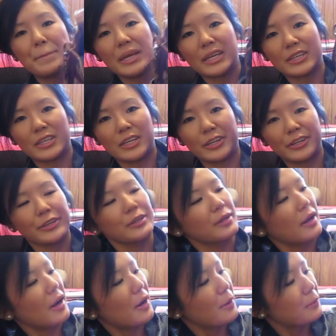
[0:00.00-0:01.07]
bigger,
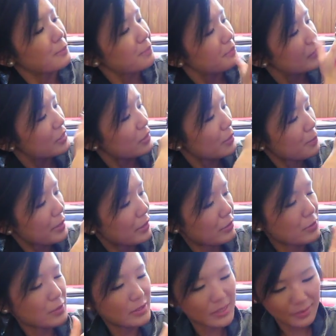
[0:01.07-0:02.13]
to the
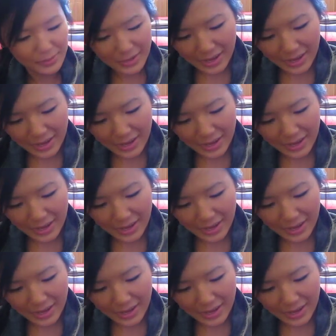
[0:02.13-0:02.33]
middles.